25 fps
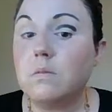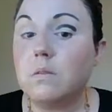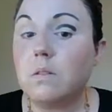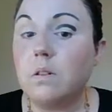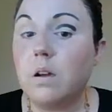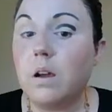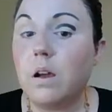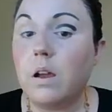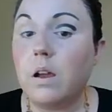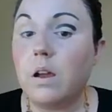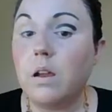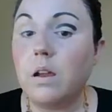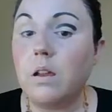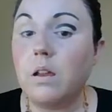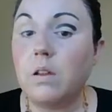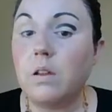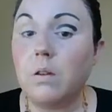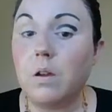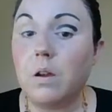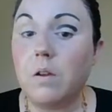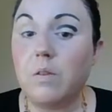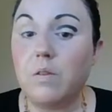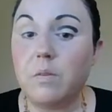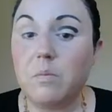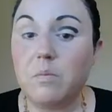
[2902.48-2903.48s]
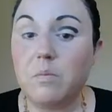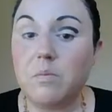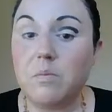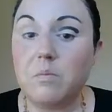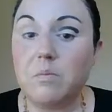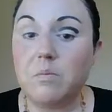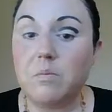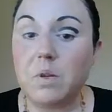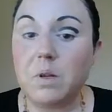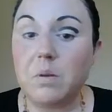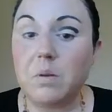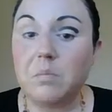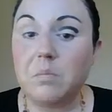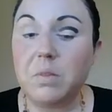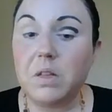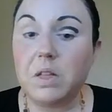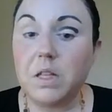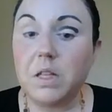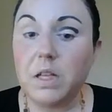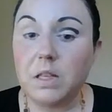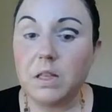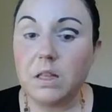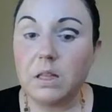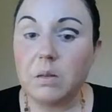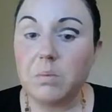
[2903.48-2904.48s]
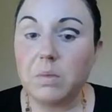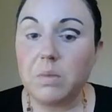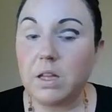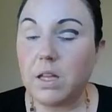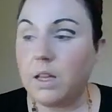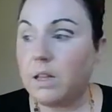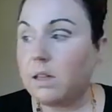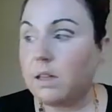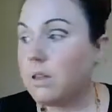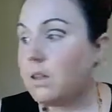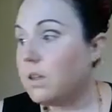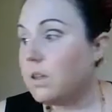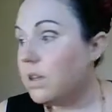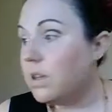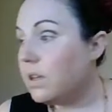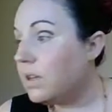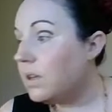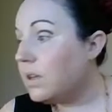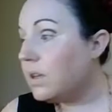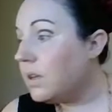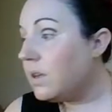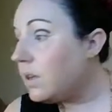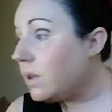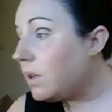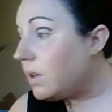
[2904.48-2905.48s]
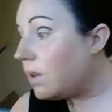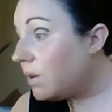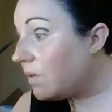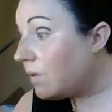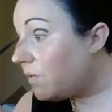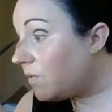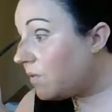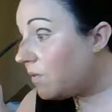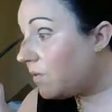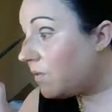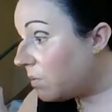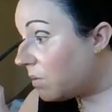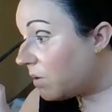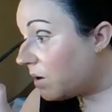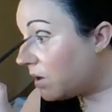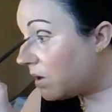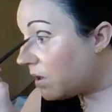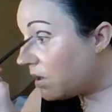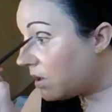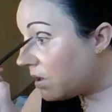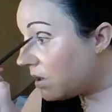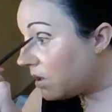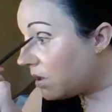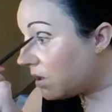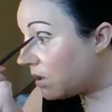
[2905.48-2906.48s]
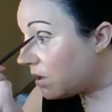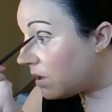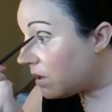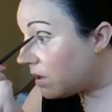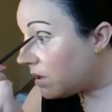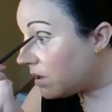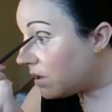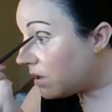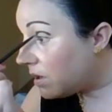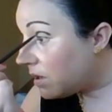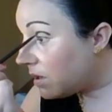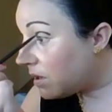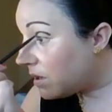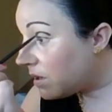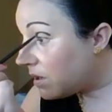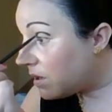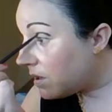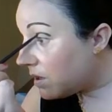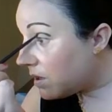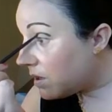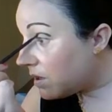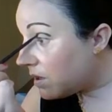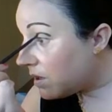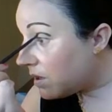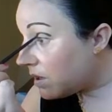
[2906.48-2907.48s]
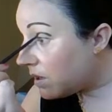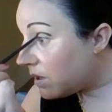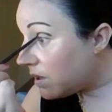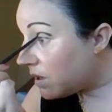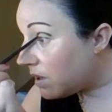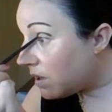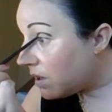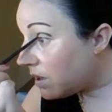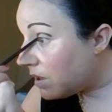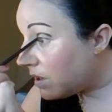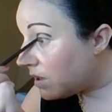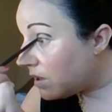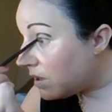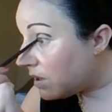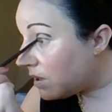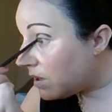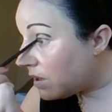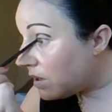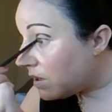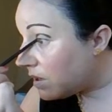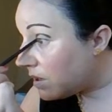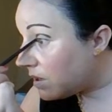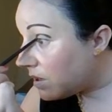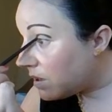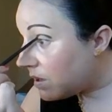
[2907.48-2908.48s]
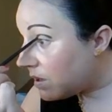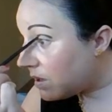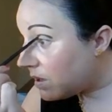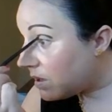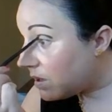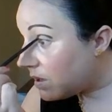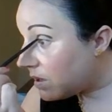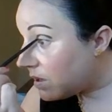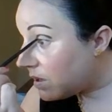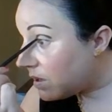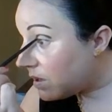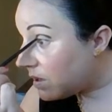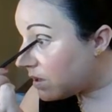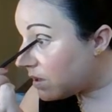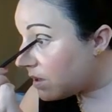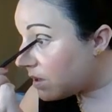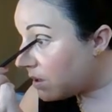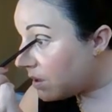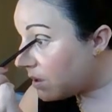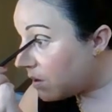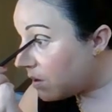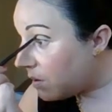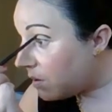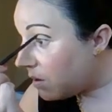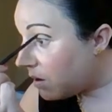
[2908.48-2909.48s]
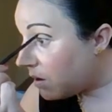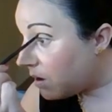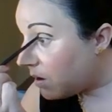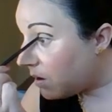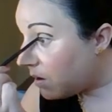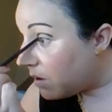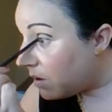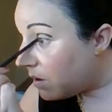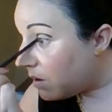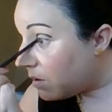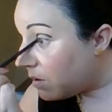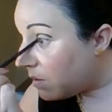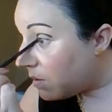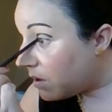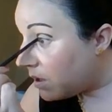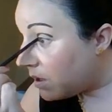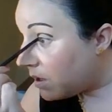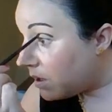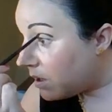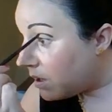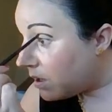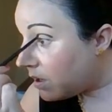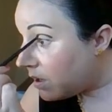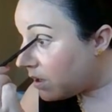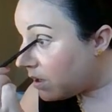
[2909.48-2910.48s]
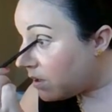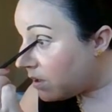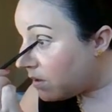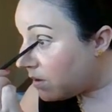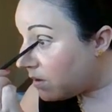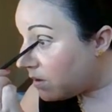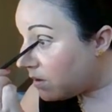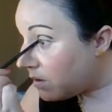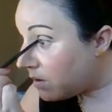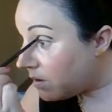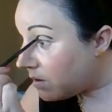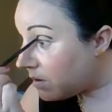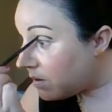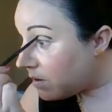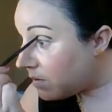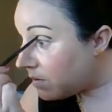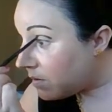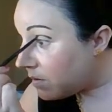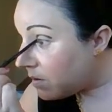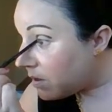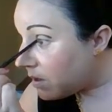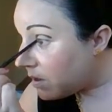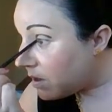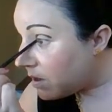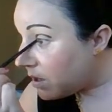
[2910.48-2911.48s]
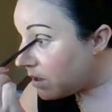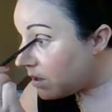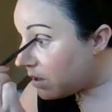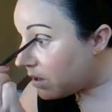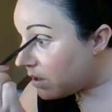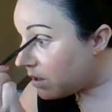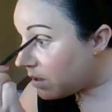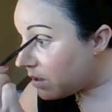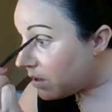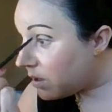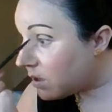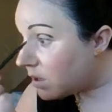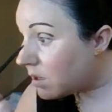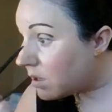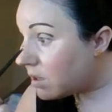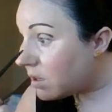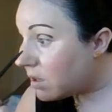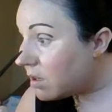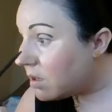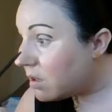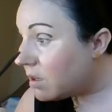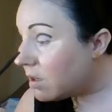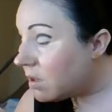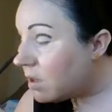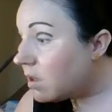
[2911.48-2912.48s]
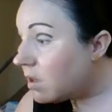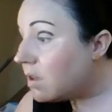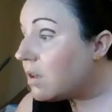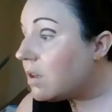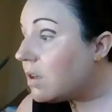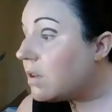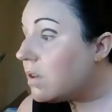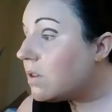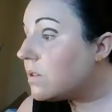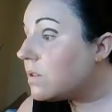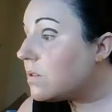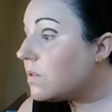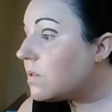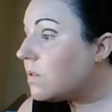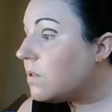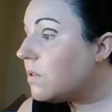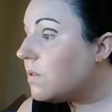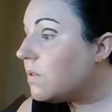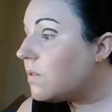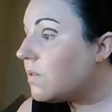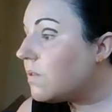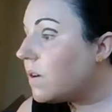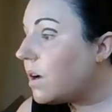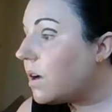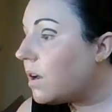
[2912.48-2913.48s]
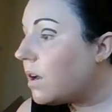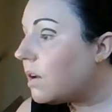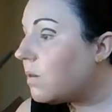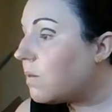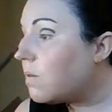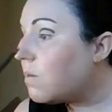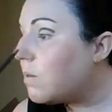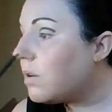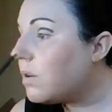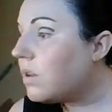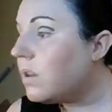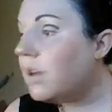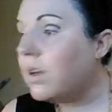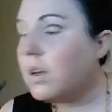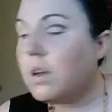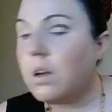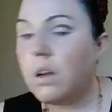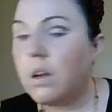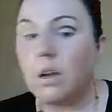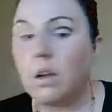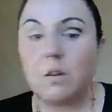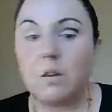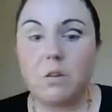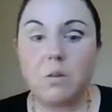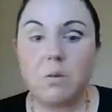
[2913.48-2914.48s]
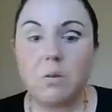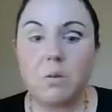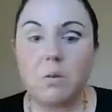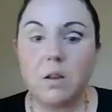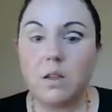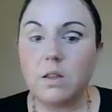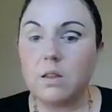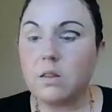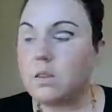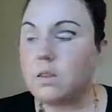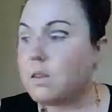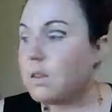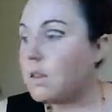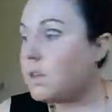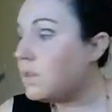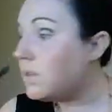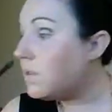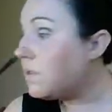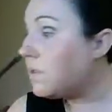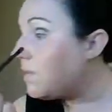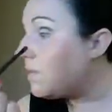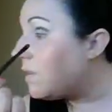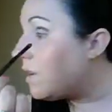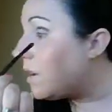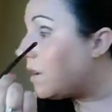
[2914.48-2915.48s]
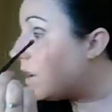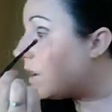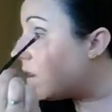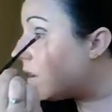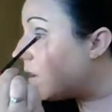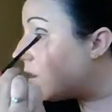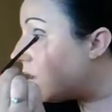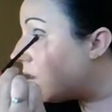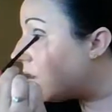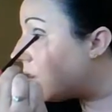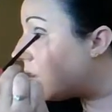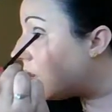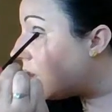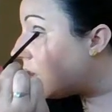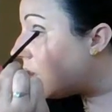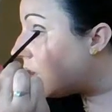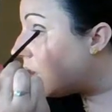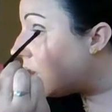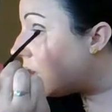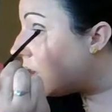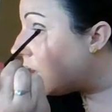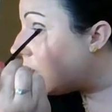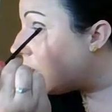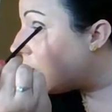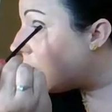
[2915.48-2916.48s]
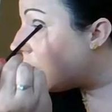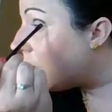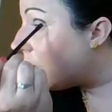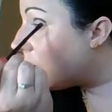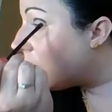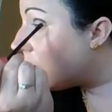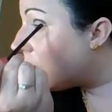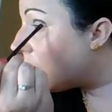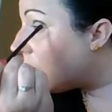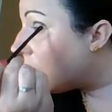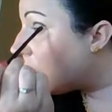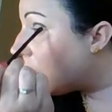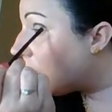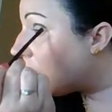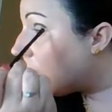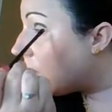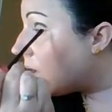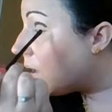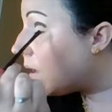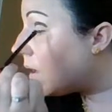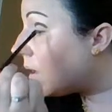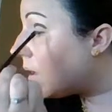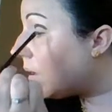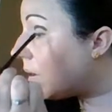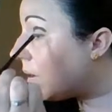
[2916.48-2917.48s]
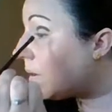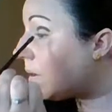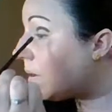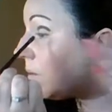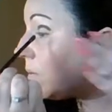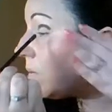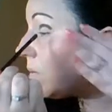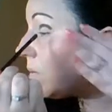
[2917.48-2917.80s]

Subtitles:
Alright, you have a completely blank lid. If you want to kind of go all the way in with that dark, so you've got a really cut crease, that's fine. And you